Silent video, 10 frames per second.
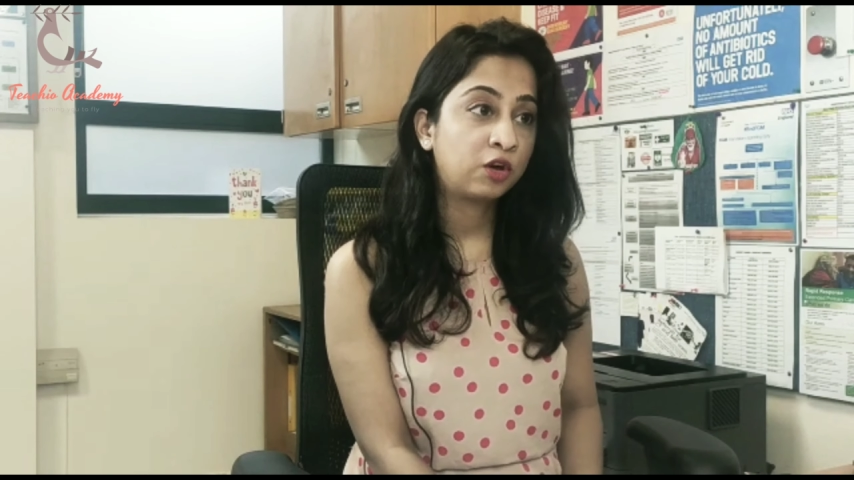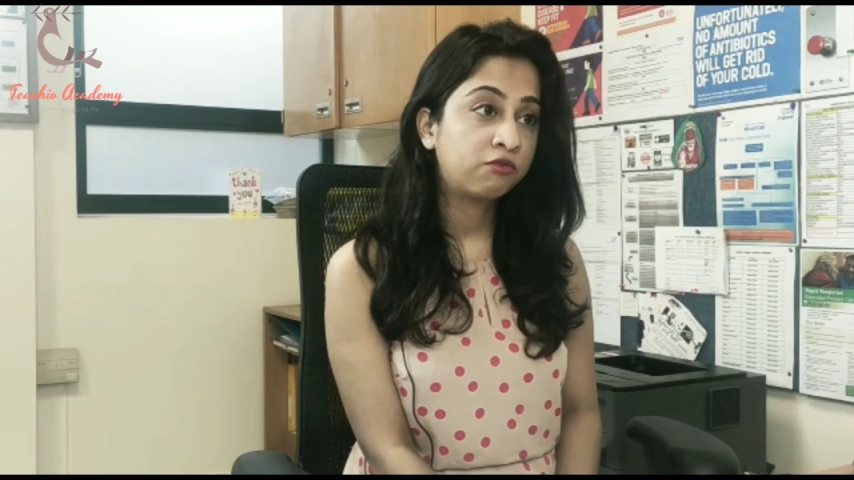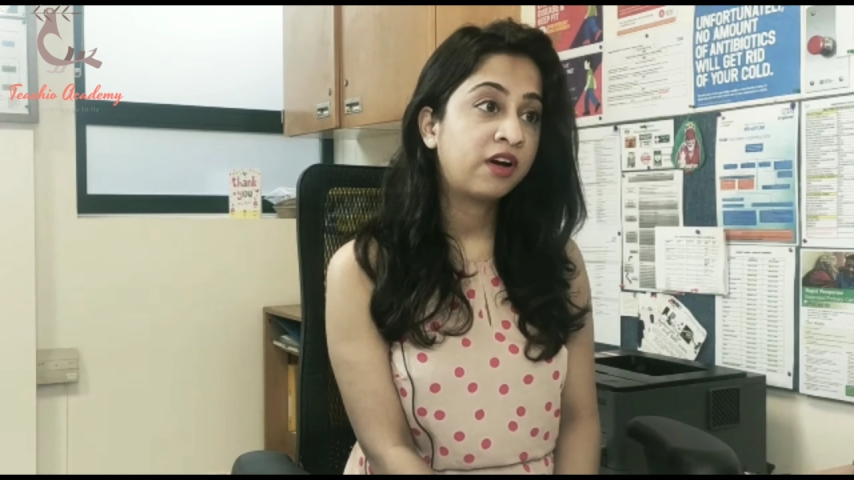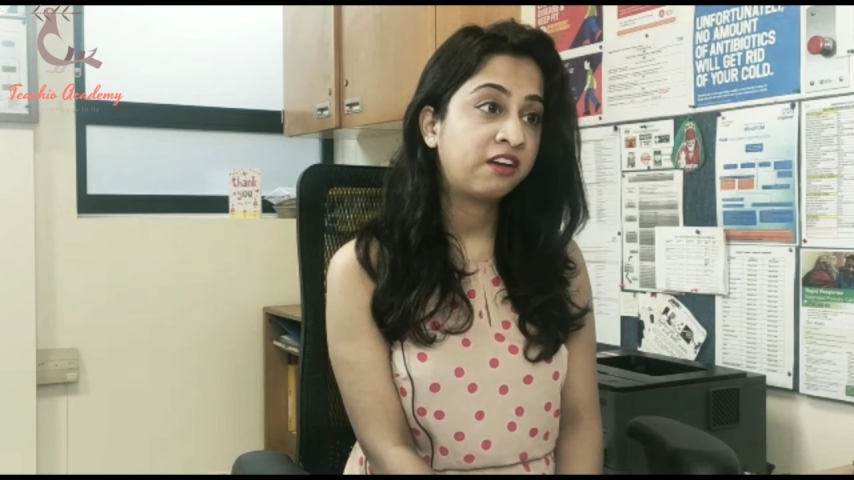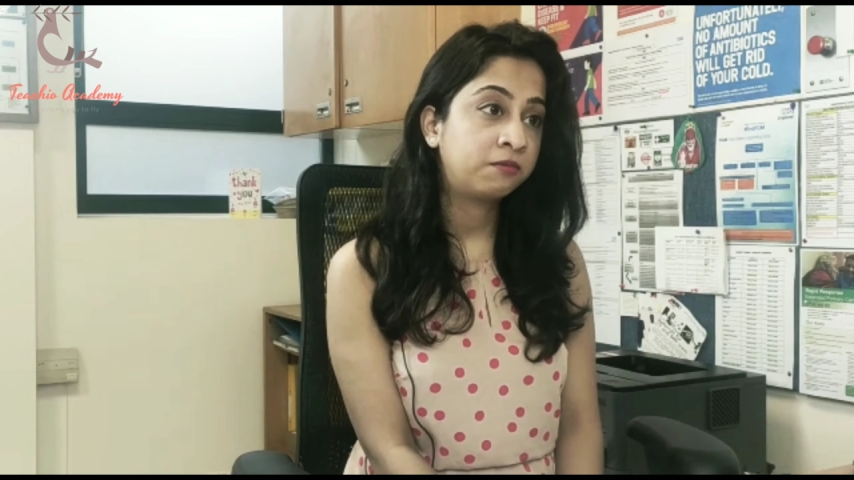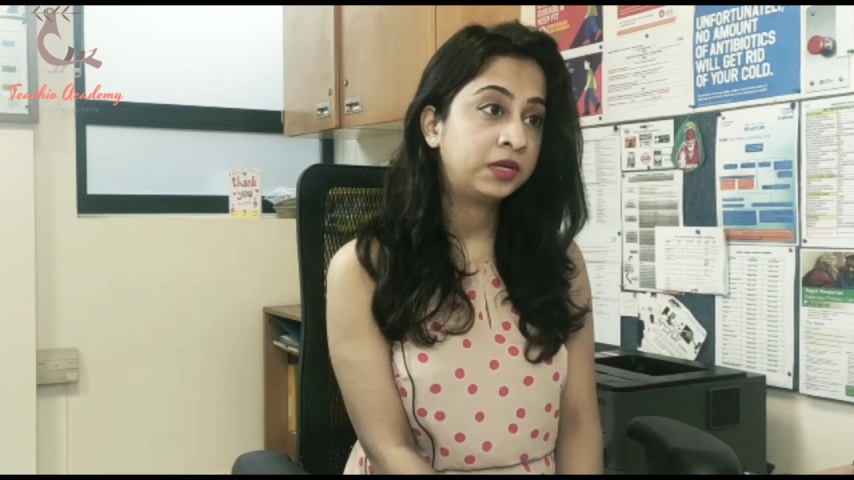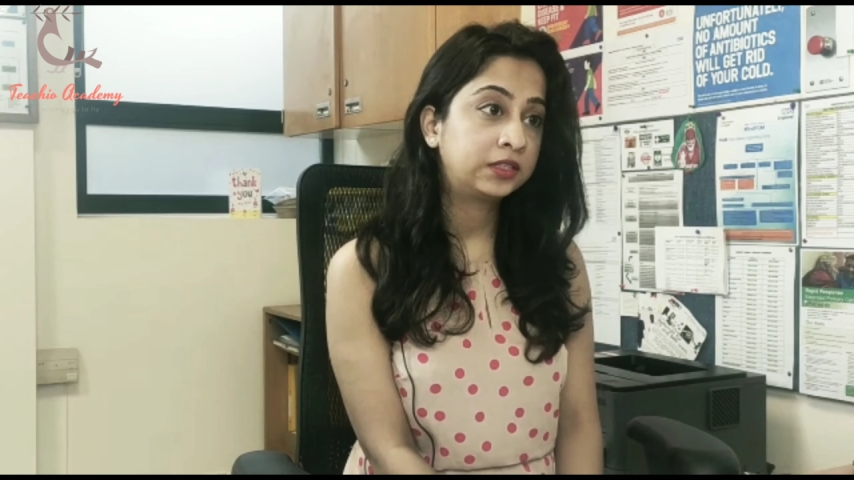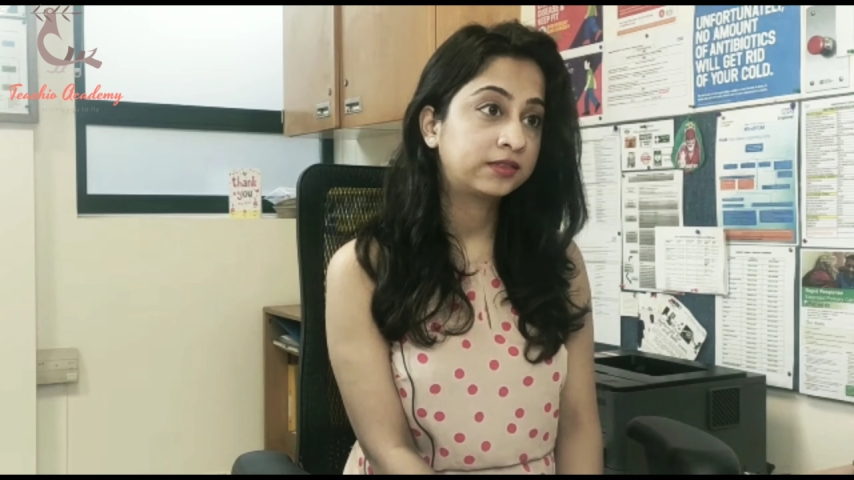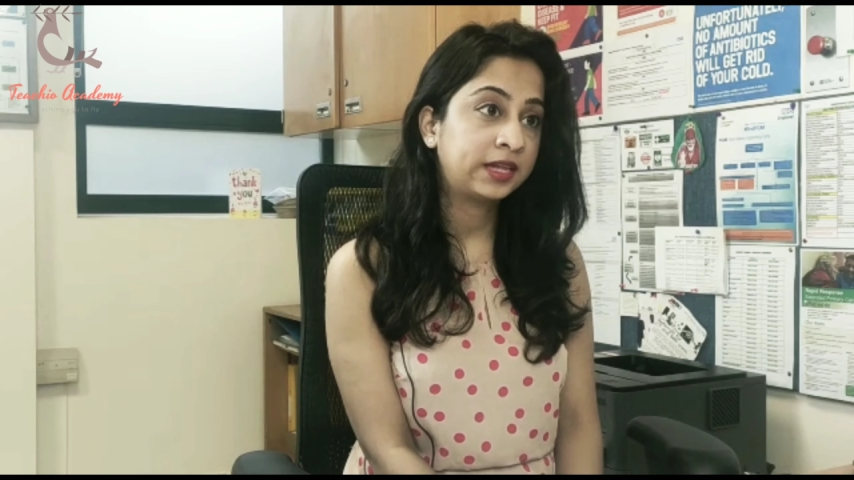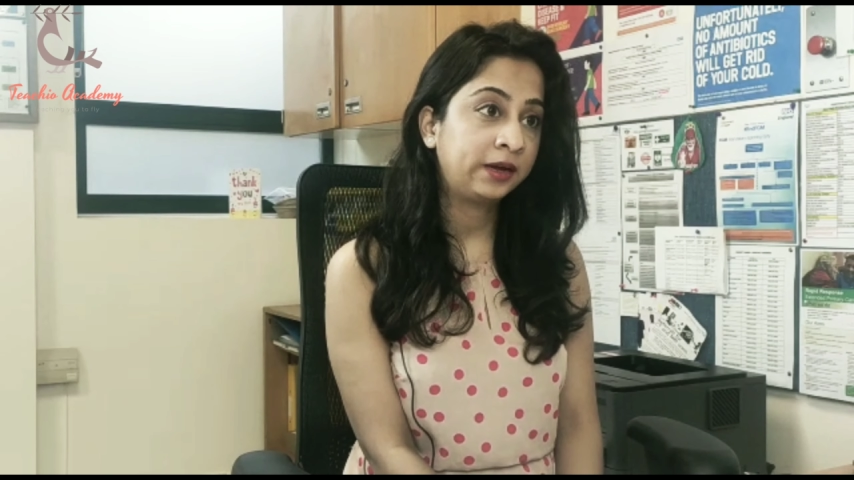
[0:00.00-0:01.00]
your 5
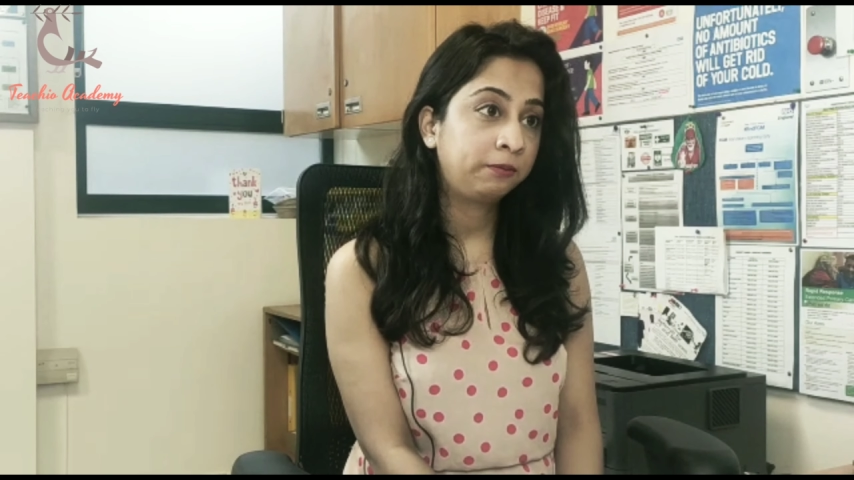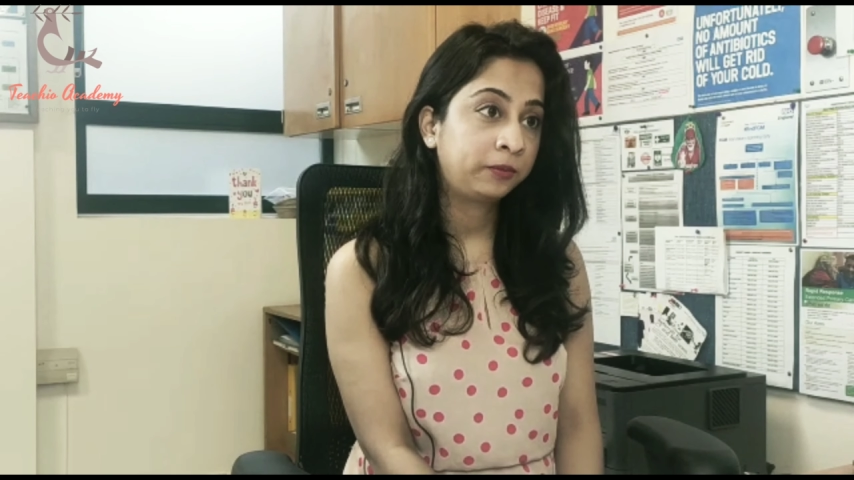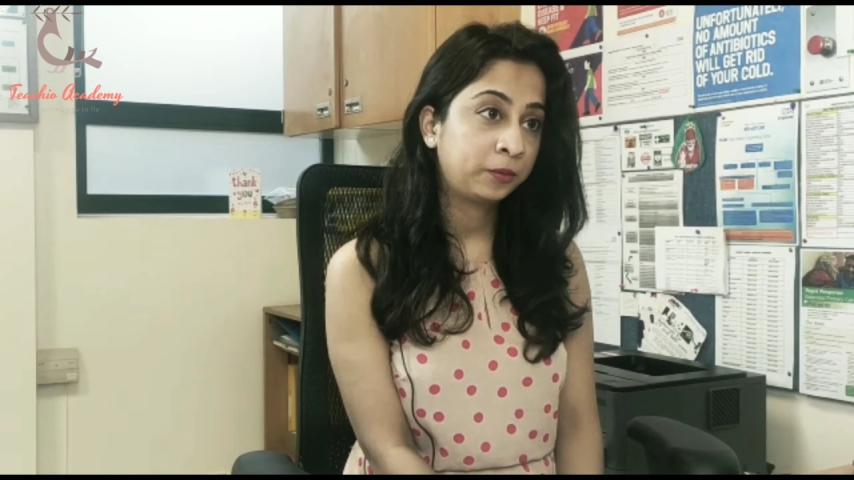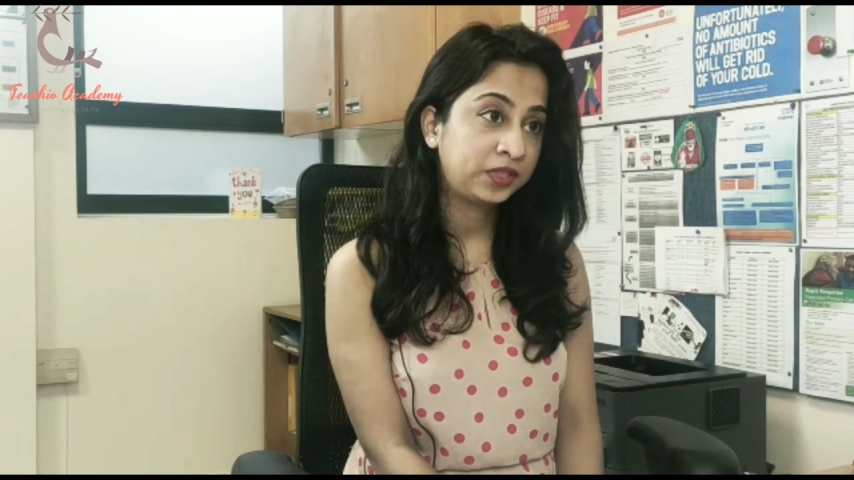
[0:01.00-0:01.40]
minutes time,